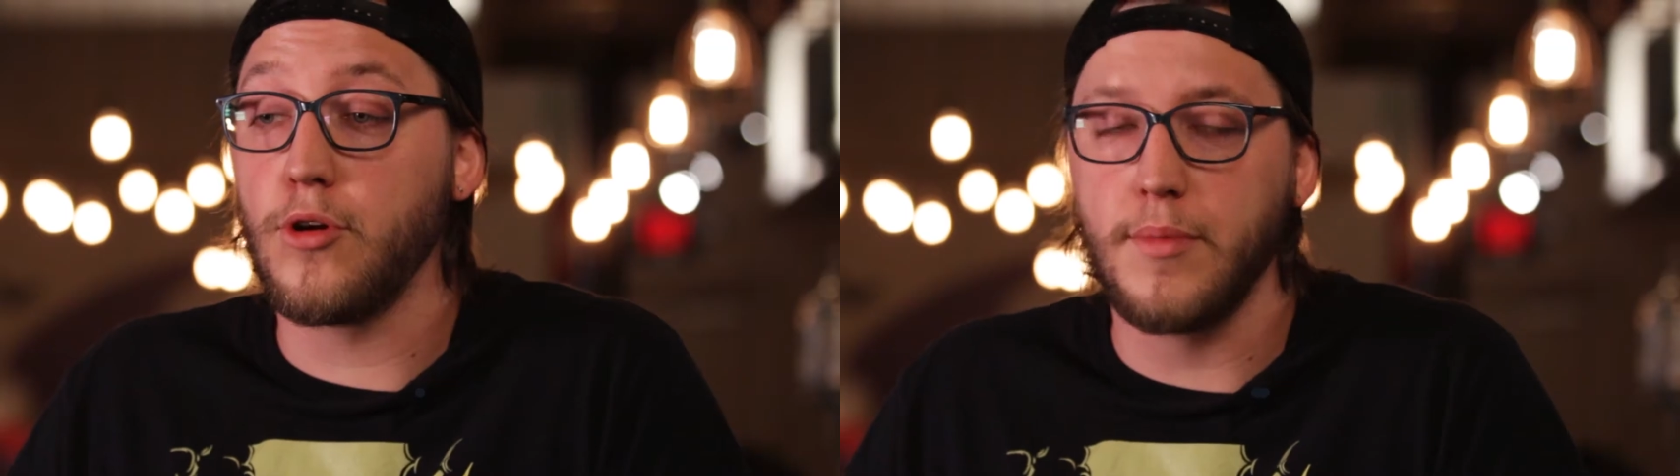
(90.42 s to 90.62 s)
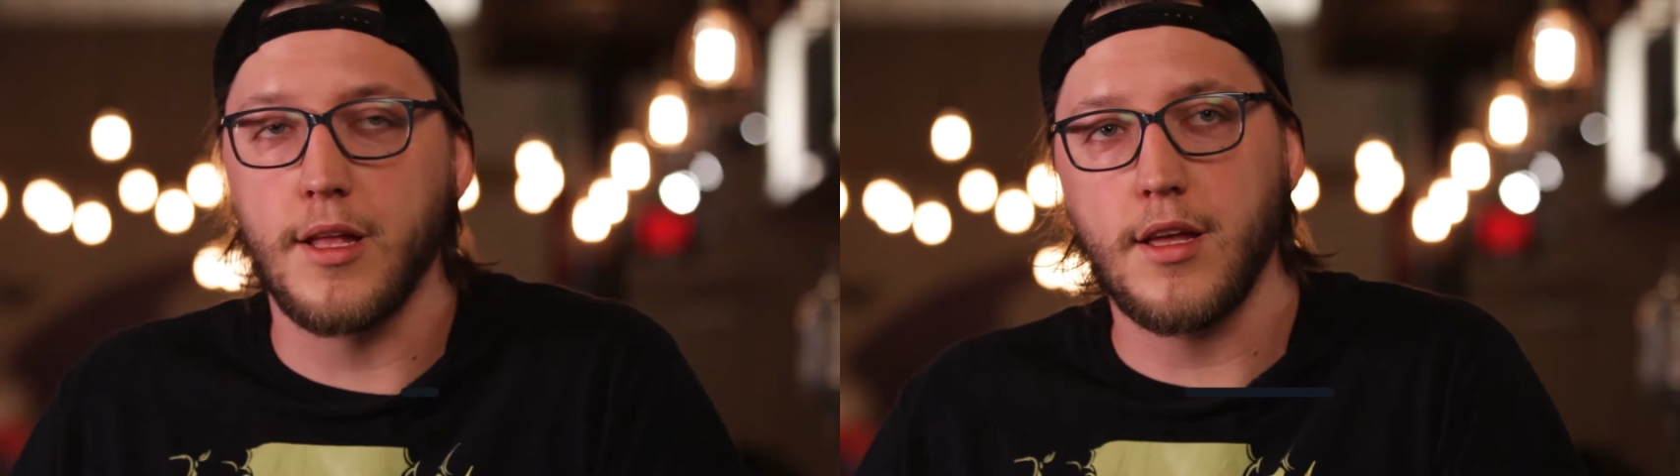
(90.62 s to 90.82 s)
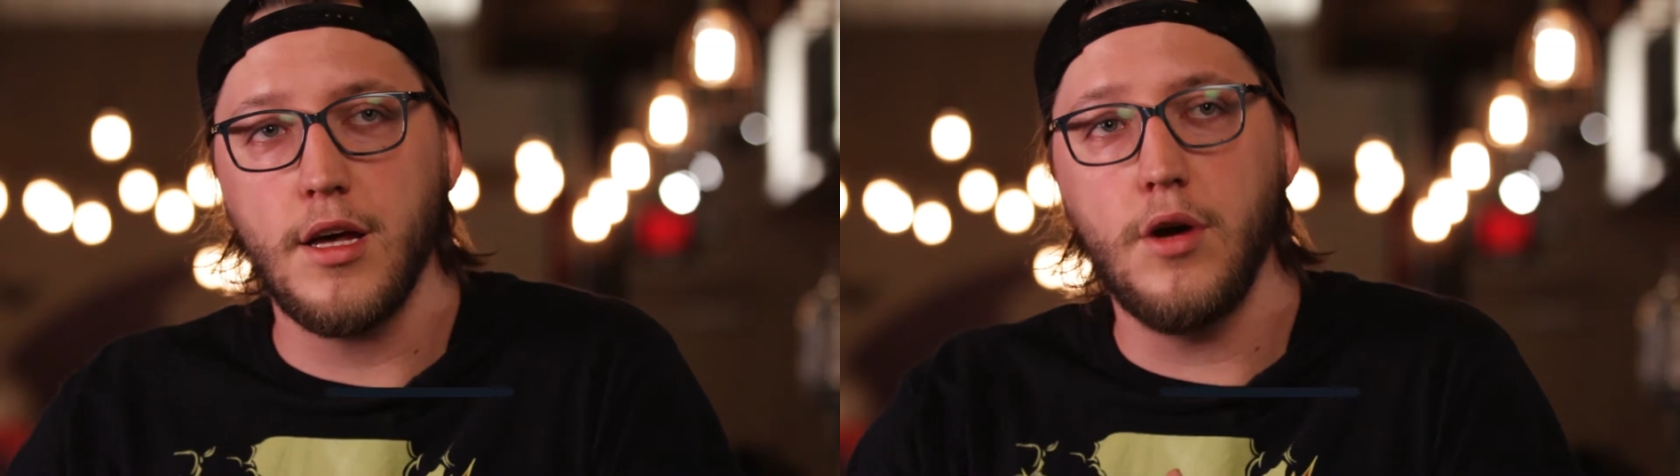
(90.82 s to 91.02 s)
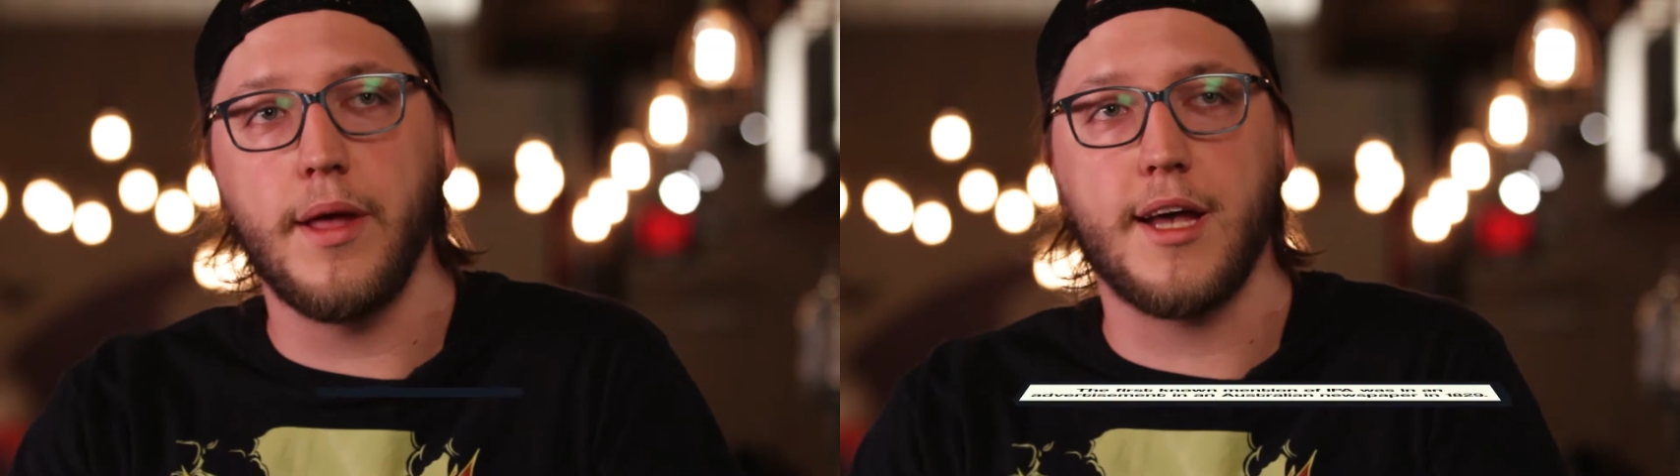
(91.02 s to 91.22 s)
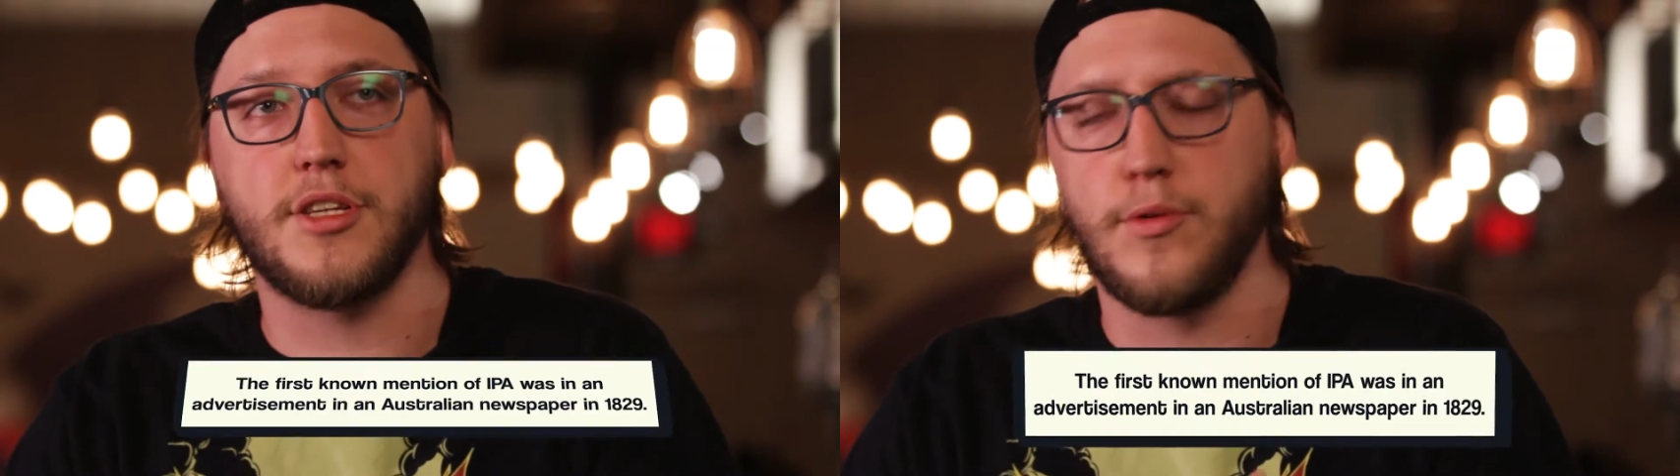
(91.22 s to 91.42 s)
more and being like, oh,
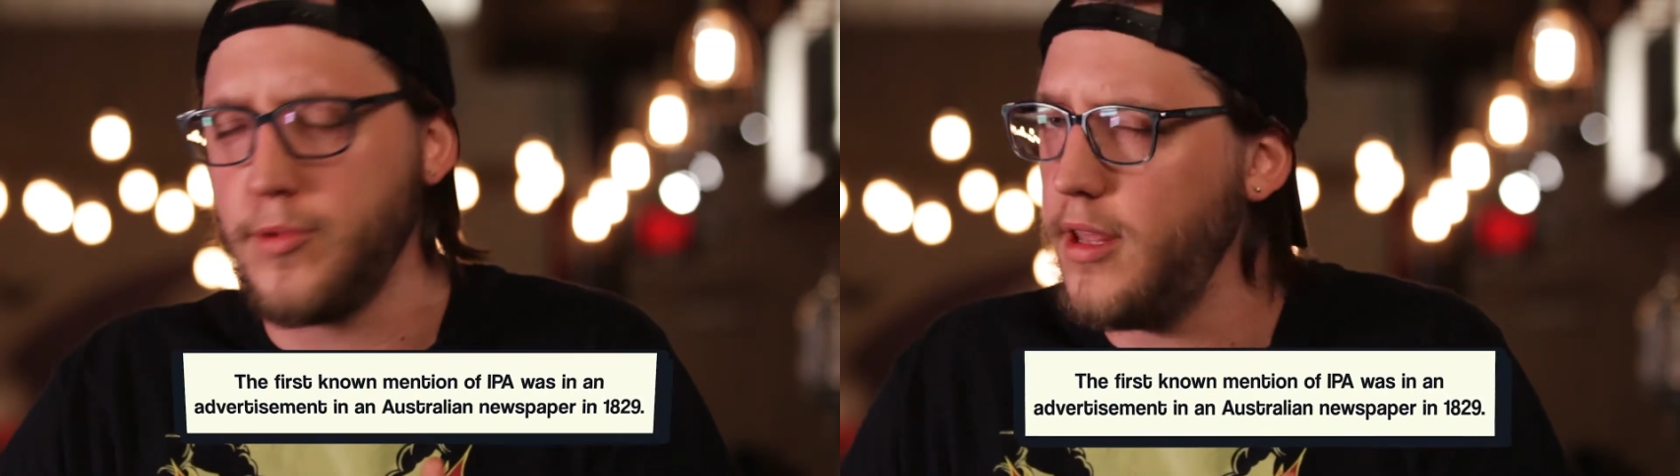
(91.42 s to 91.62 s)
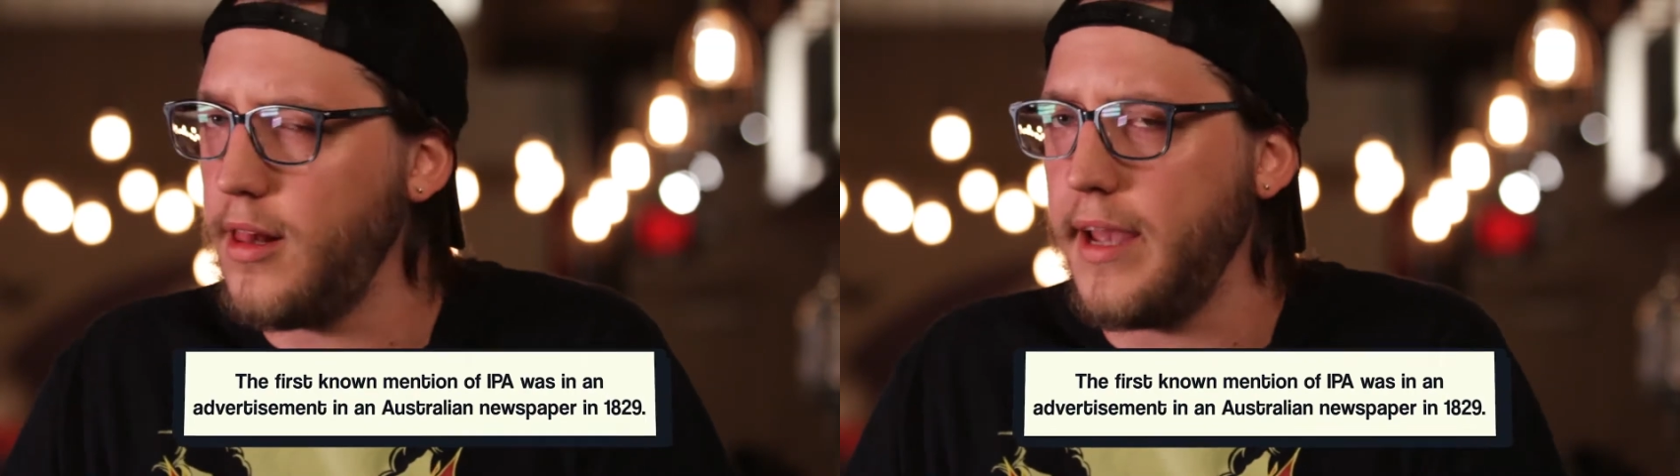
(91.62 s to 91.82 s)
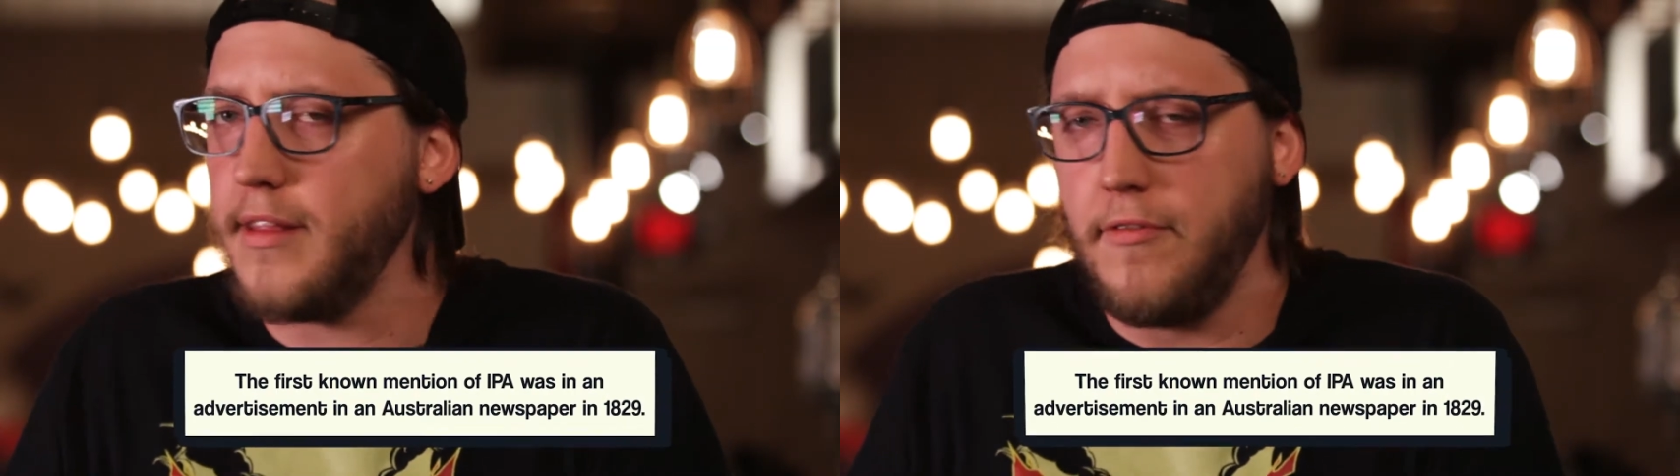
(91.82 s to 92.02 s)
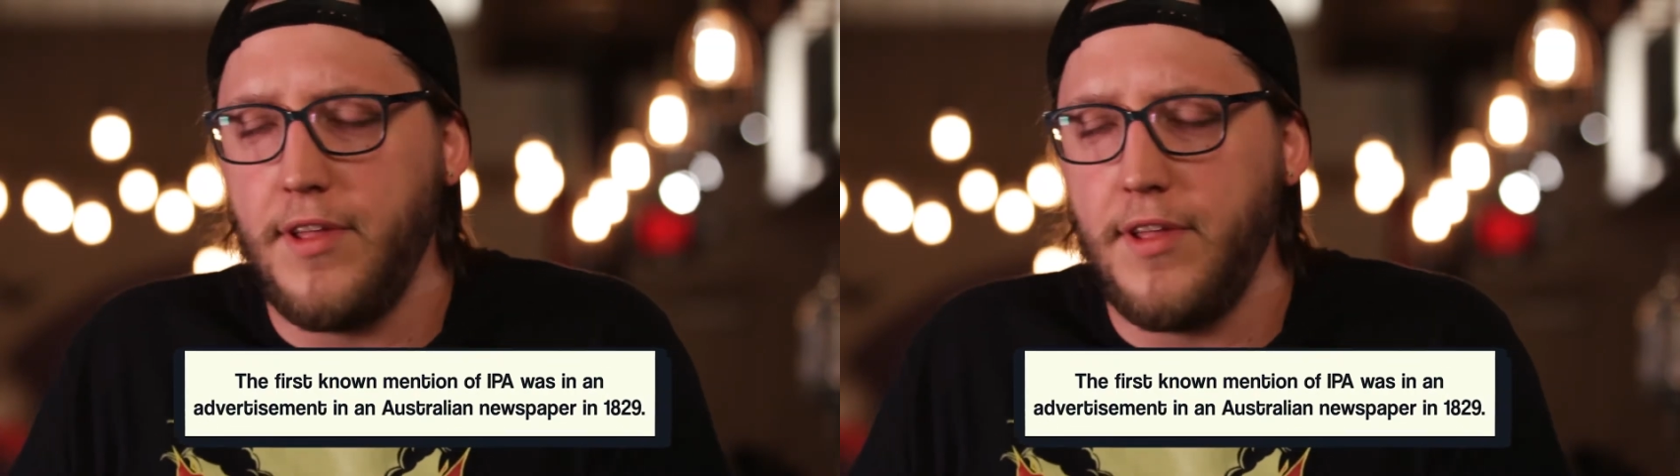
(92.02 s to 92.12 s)
we actually really like the